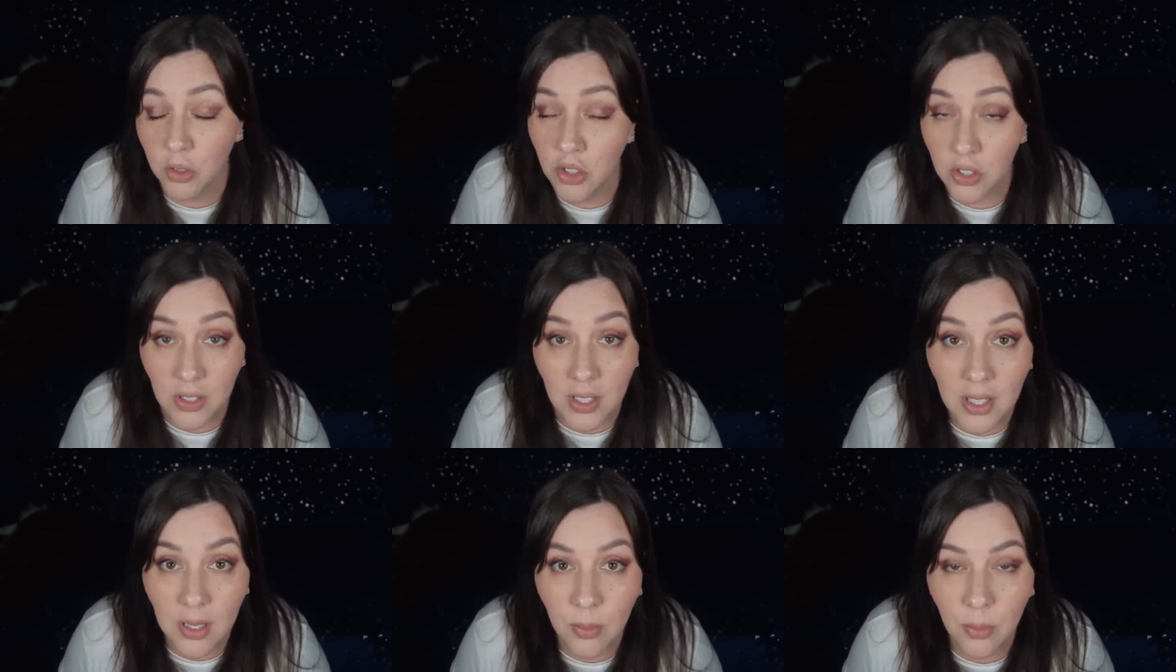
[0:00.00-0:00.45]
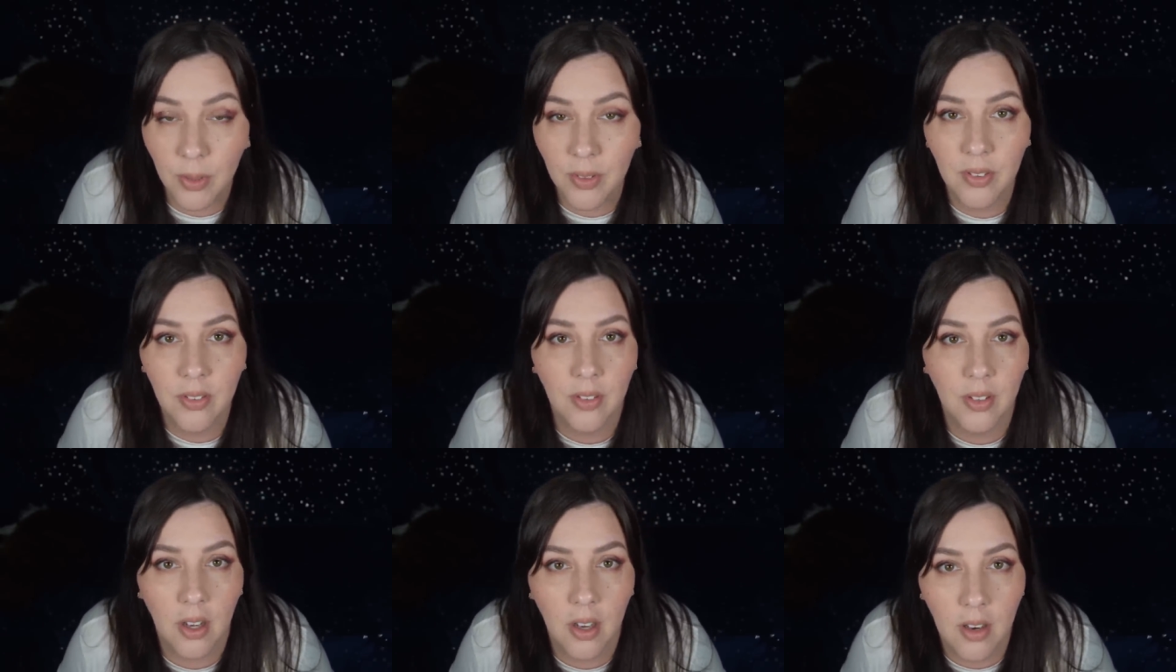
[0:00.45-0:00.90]
She
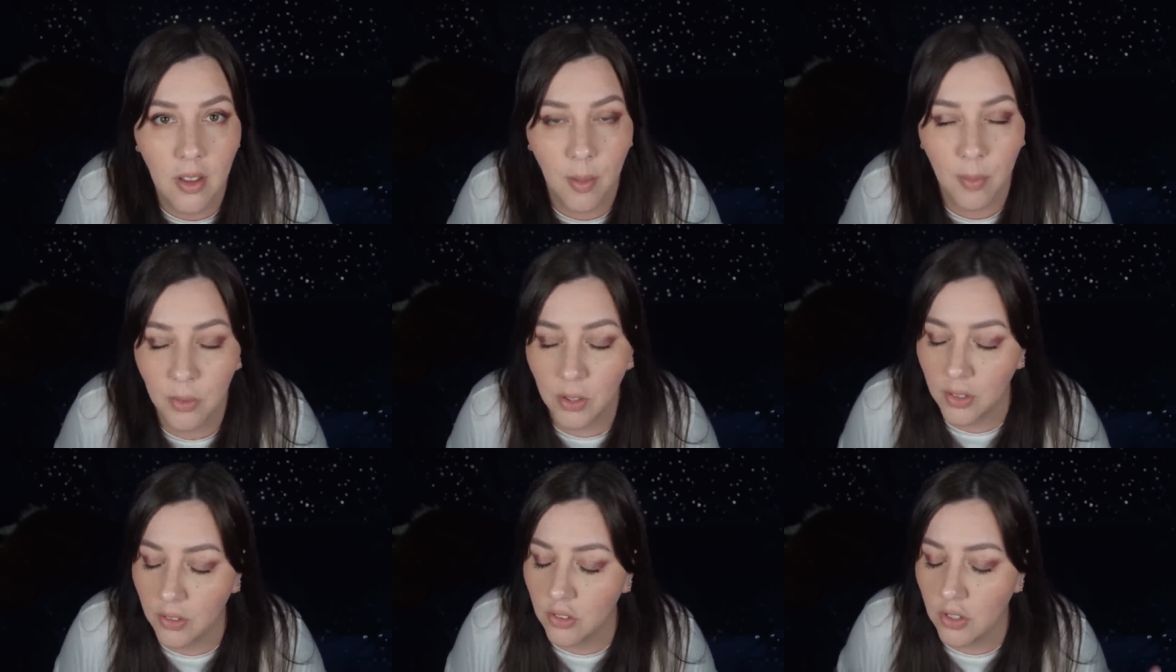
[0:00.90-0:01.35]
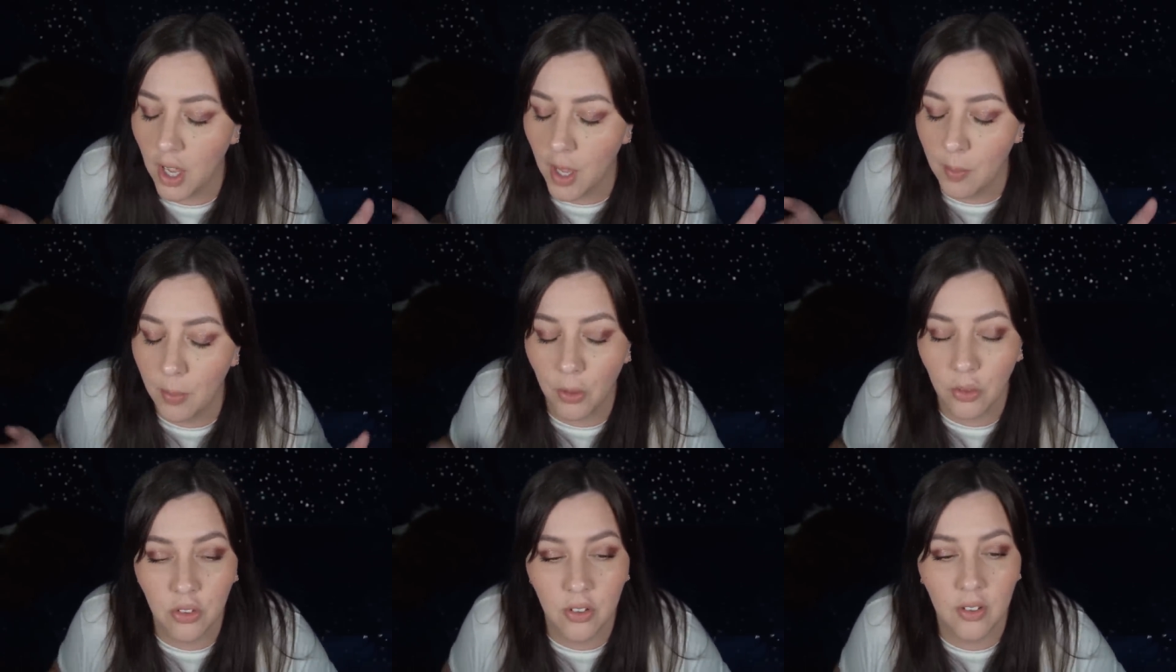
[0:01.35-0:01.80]
wasn't scared of them. These
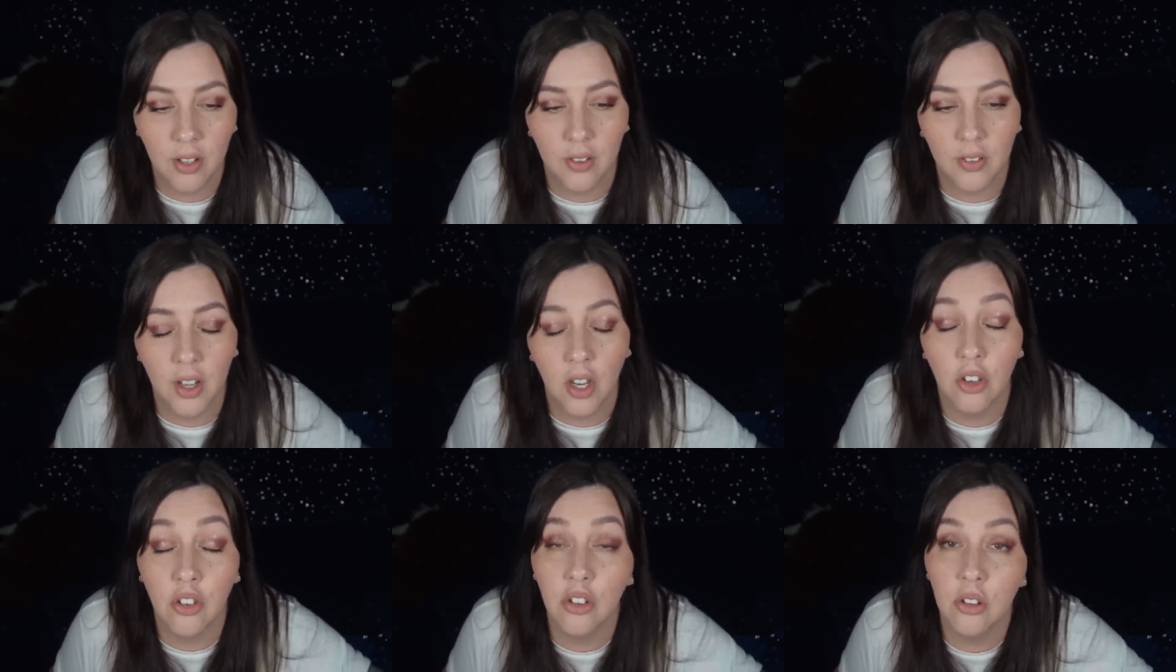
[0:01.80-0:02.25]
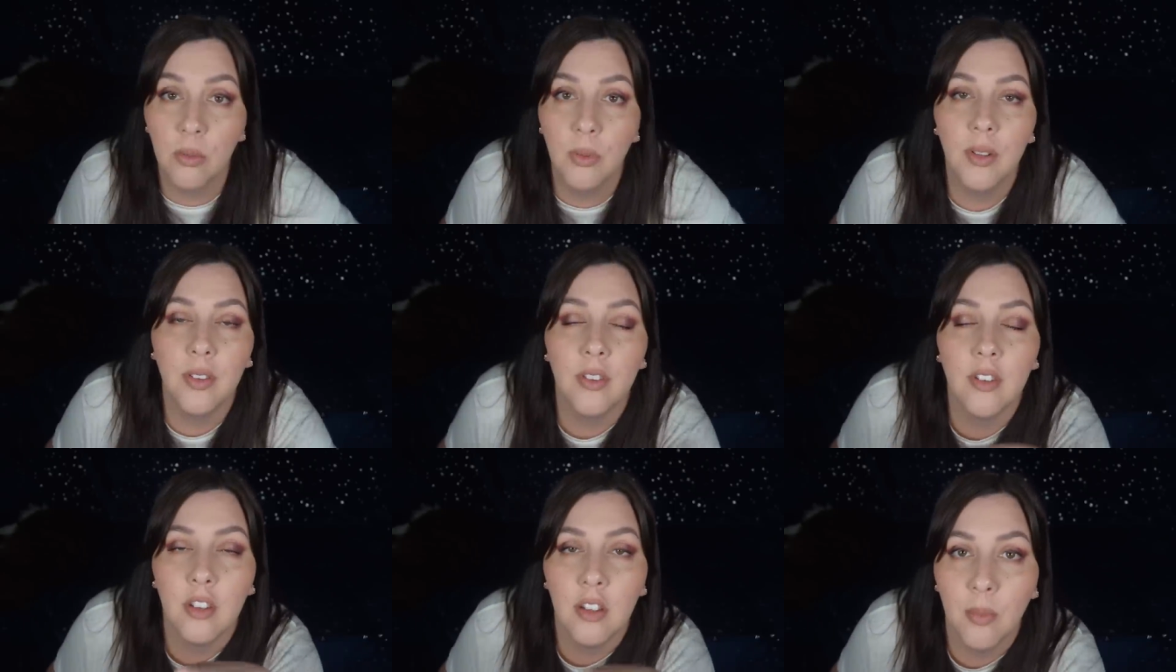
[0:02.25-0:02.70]
giant bulls, she's not scared. She
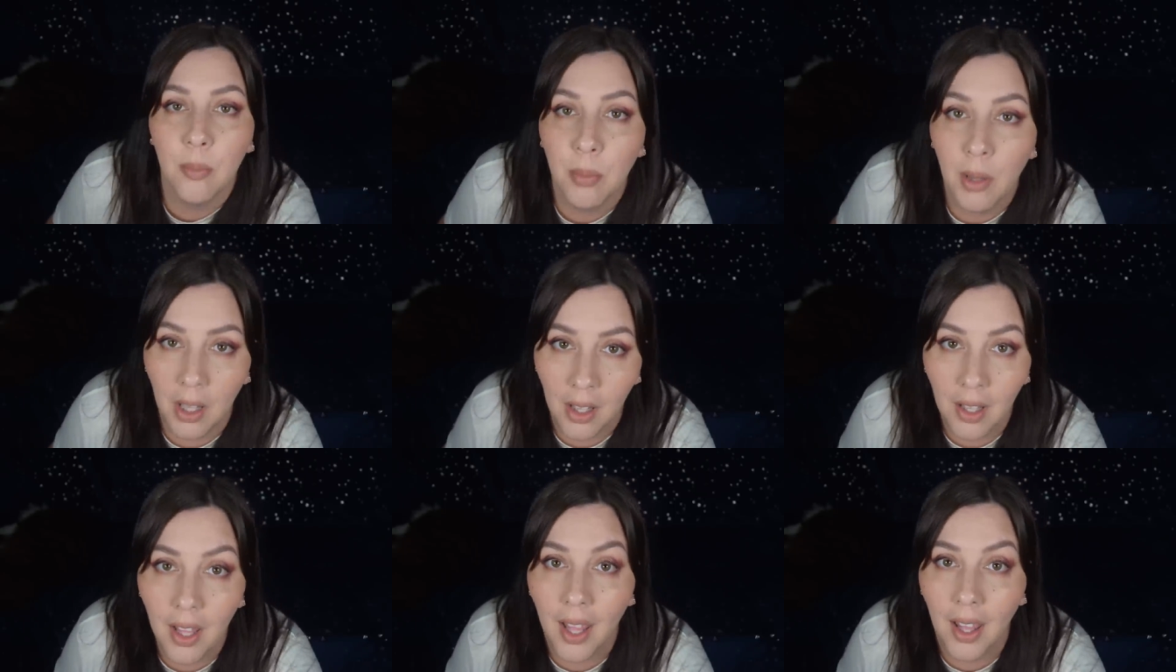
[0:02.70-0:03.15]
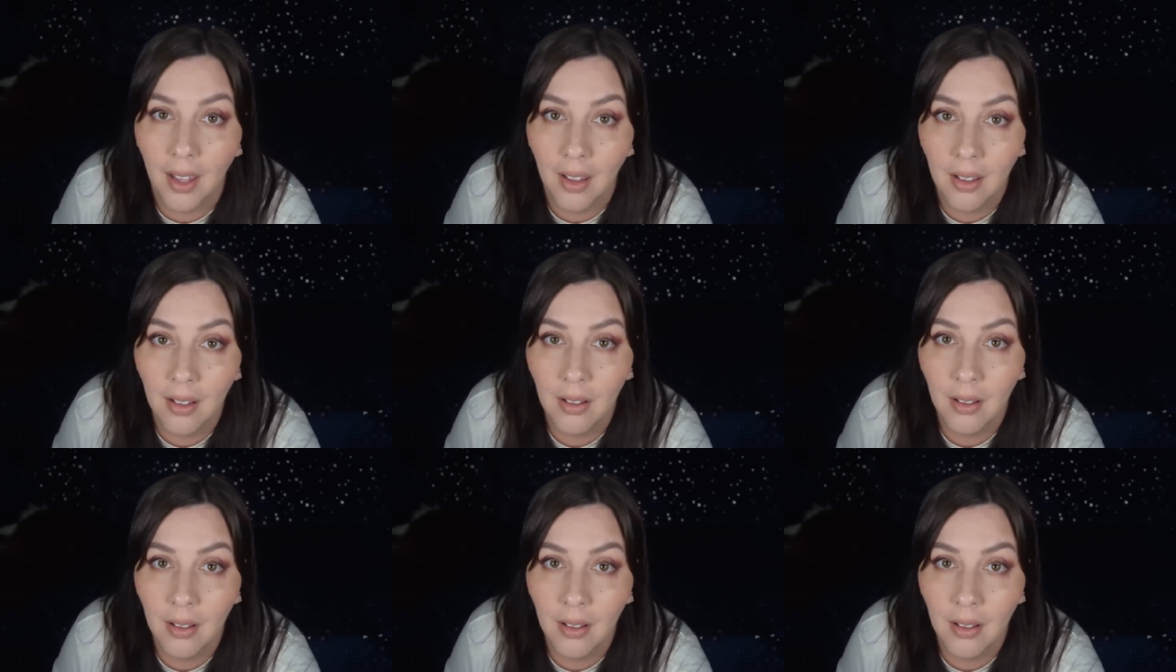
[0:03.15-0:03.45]
wants to play.